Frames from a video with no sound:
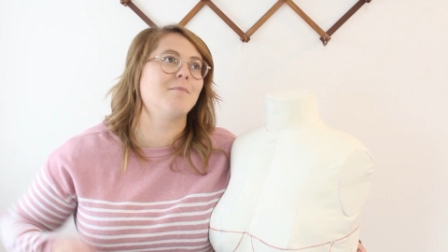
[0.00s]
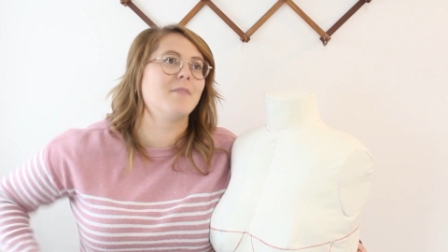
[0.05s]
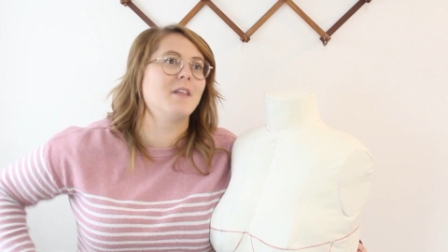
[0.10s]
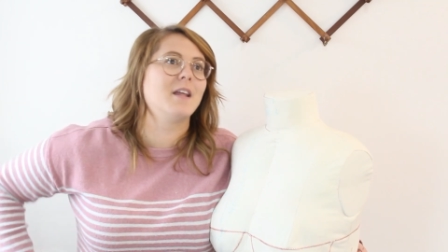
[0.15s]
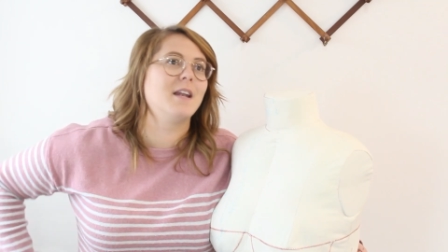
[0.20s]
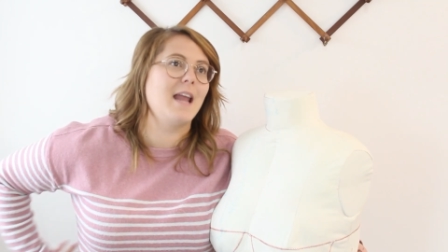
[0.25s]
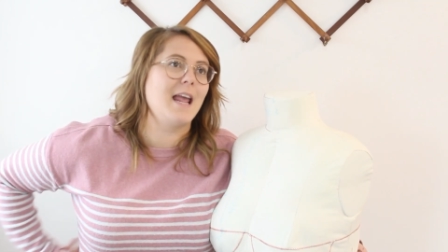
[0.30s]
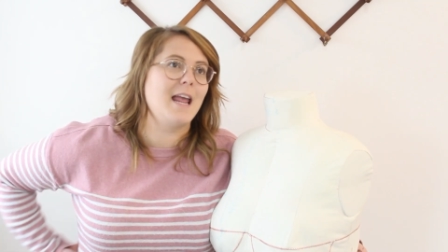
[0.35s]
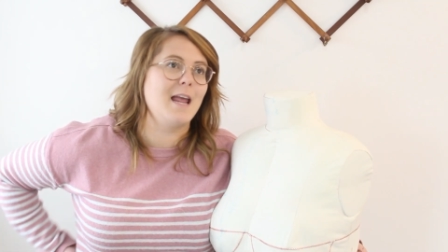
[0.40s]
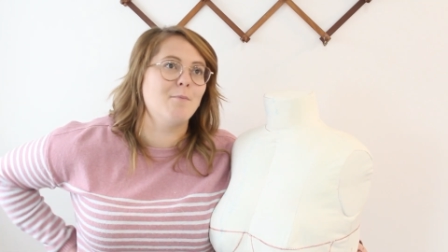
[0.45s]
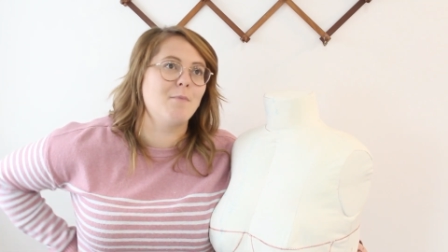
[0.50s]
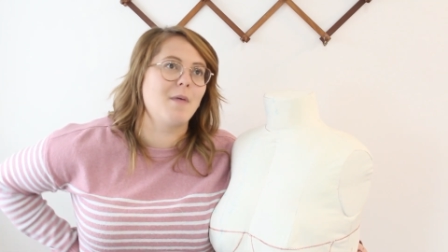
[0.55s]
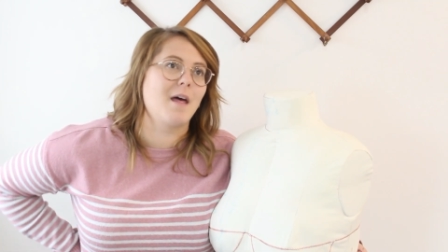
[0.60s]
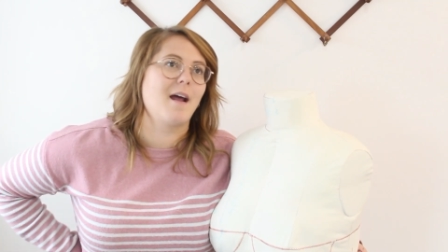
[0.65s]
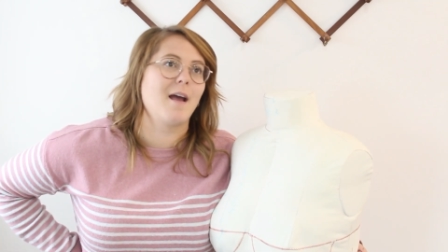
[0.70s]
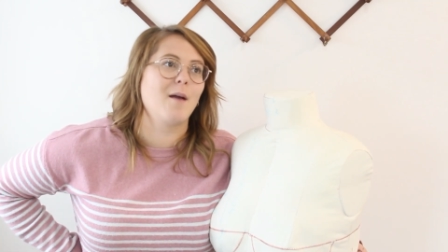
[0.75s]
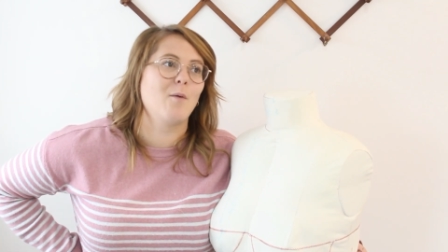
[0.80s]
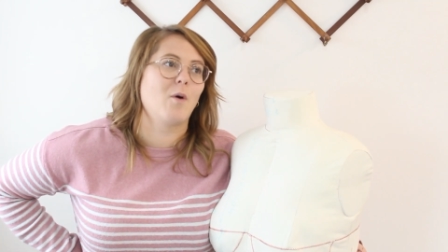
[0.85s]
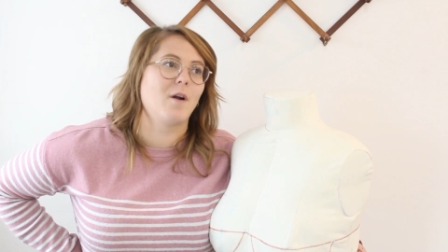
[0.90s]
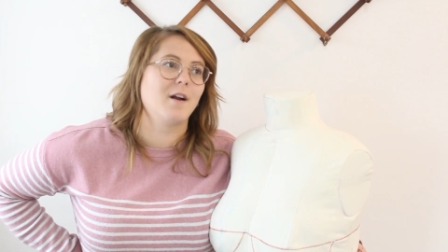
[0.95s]
the name that
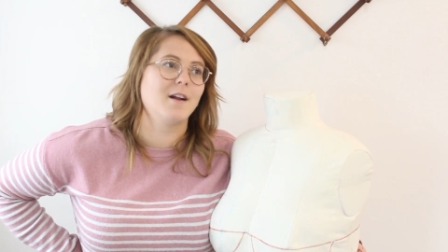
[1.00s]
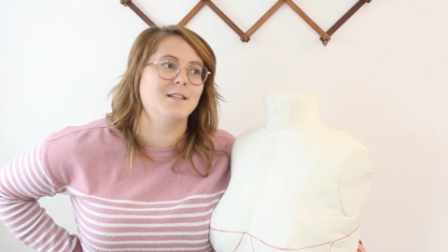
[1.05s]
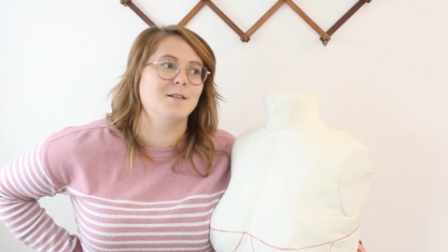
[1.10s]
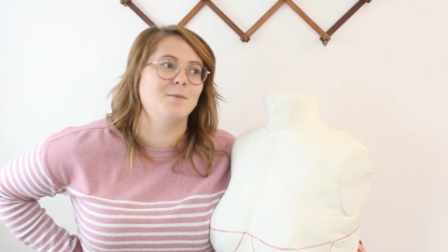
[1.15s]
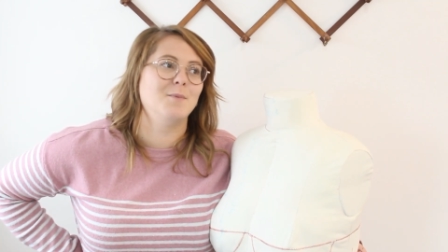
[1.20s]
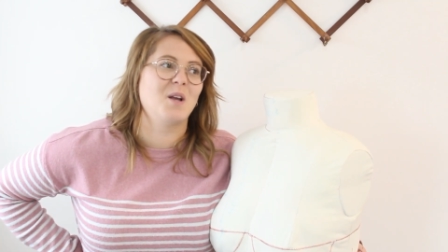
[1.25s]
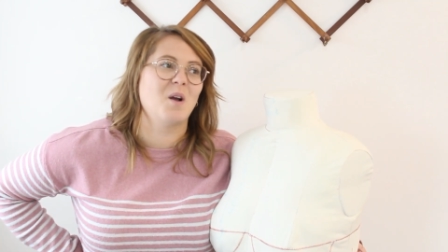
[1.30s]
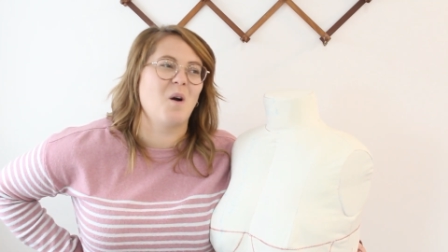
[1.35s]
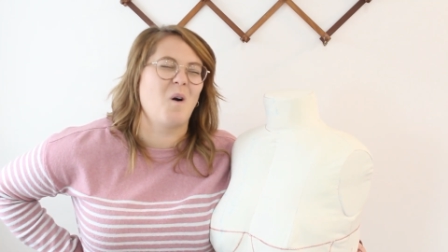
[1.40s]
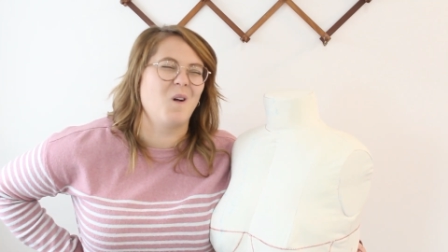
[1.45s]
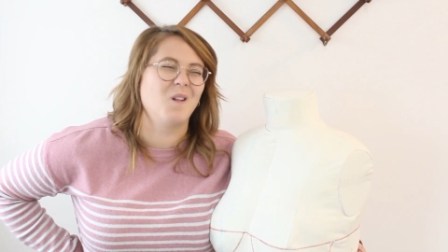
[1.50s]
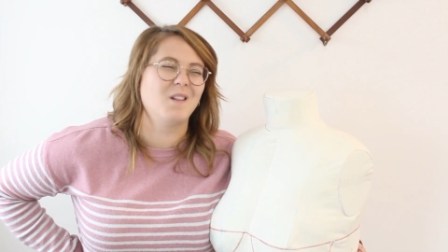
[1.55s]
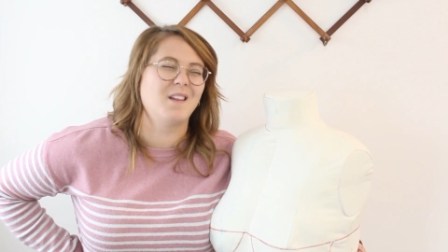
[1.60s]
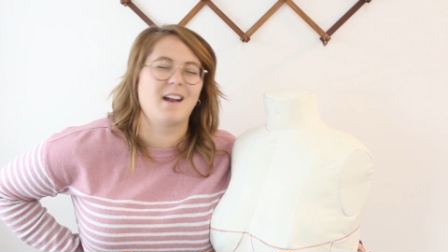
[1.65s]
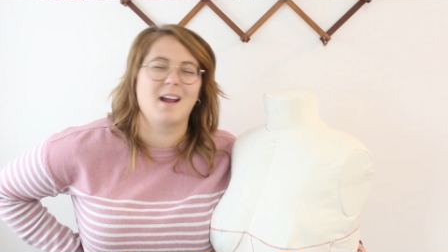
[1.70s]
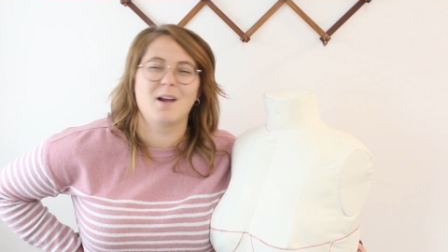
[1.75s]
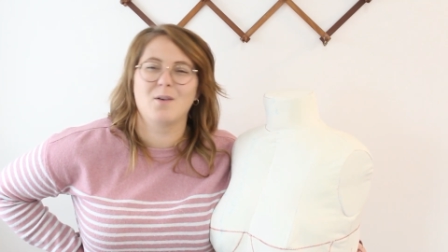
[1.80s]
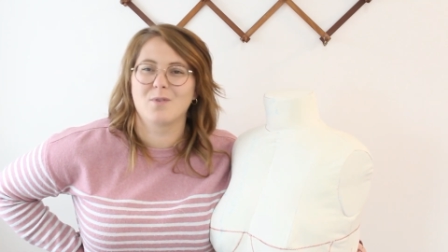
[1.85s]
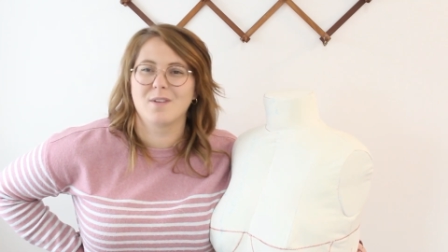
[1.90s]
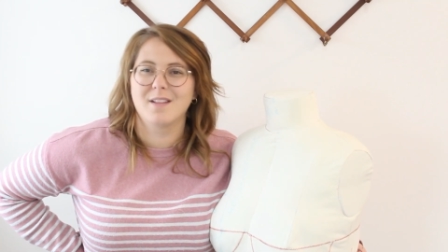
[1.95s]
I wanted to be called,
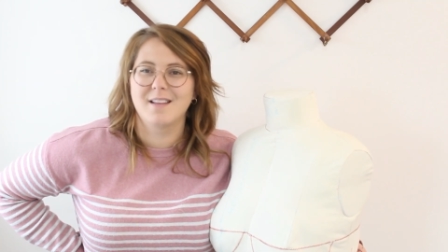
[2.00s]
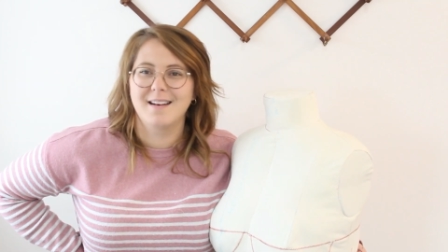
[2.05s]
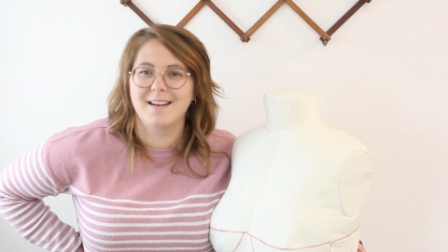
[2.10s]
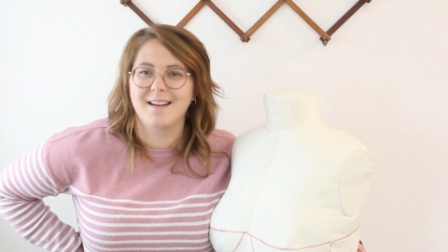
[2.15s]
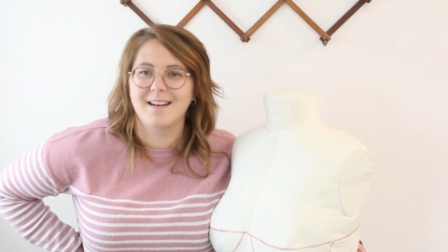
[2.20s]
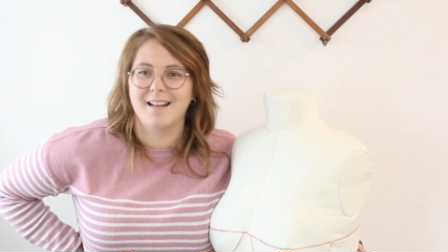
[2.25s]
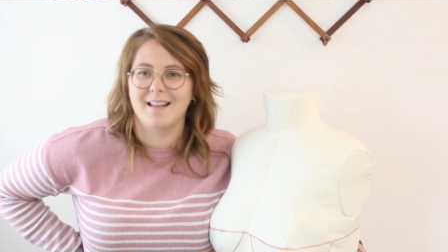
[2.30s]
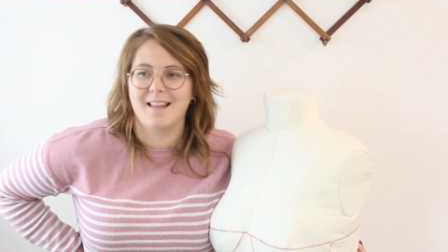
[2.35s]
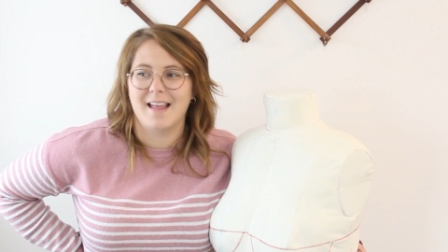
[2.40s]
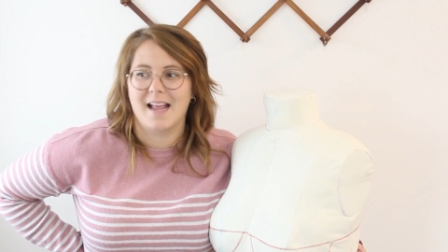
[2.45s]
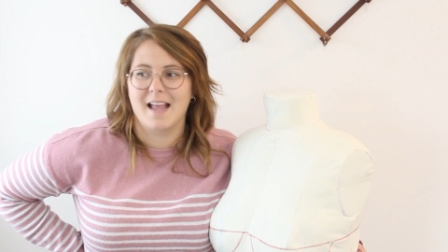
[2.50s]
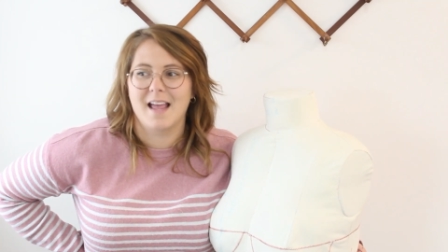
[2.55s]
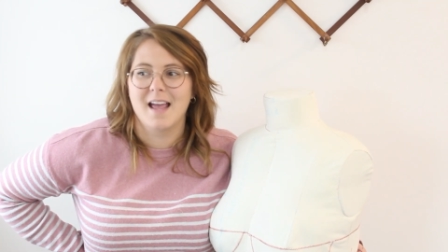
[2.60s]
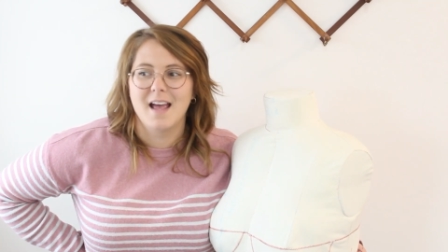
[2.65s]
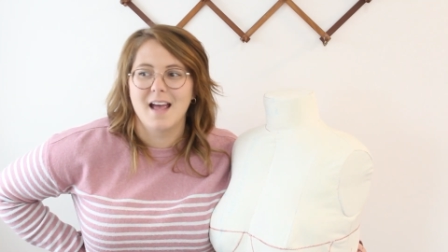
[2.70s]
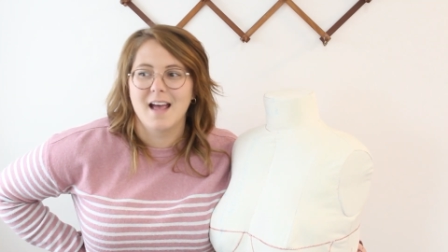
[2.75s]
and I really didn't, like,